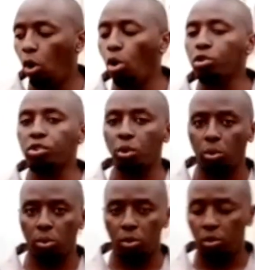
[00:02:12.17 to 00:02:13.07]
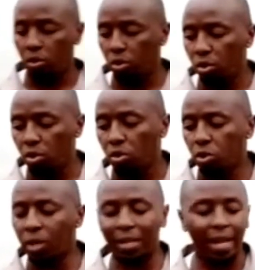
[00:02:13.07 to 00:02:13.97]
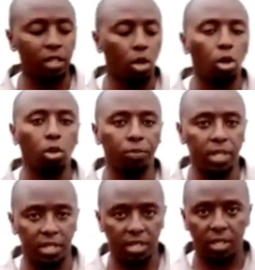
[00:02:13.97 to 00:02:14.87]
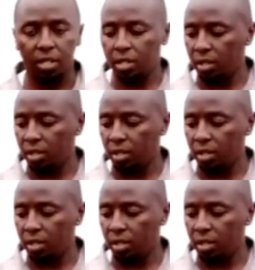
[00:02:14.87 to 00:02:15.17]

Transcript: also to grind all of these.